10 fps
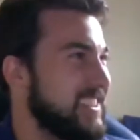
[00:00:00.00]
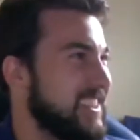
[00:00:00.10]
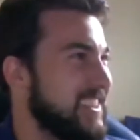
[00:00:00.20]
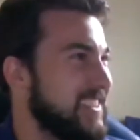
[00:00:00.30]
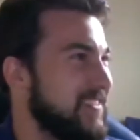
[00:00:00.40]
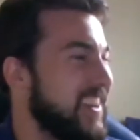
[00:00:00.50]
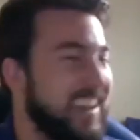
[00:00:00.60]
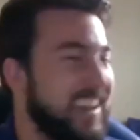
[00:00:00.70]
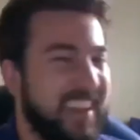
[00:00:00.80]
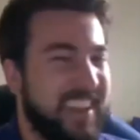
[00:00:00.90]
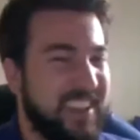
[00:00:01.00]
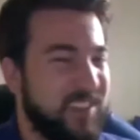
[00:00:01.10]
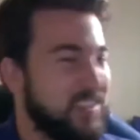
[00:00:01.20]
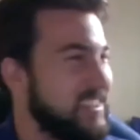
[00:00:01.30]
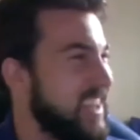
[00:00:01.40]

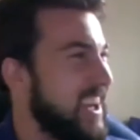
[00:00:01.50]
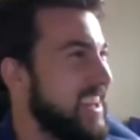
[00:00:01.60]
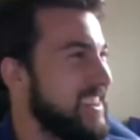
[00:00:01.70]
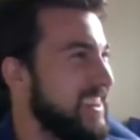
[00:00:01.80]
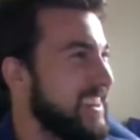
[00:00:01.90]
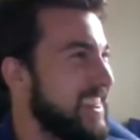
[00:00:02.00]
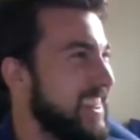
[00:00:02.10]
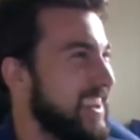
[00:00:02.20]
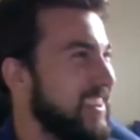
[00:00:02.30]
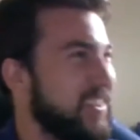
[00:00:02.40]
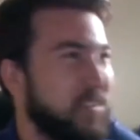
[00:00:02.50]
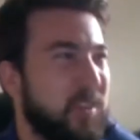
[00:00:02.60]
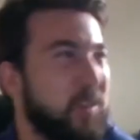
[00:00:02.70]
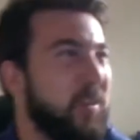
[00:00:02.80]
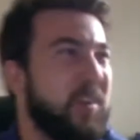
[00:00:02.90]
That I think on the
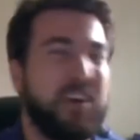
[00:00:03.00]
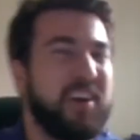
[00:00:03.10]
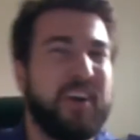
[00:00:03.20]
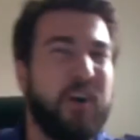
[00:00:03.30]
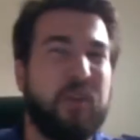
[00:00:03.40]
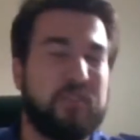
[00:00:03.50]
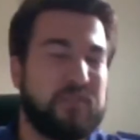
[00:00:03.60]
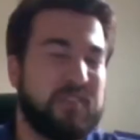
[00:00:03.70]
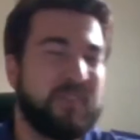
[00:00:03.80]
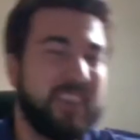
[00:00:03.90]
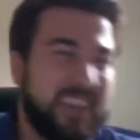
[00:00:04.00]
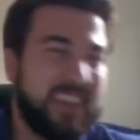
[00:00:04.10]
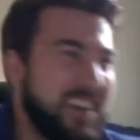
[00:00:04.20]
row over from me.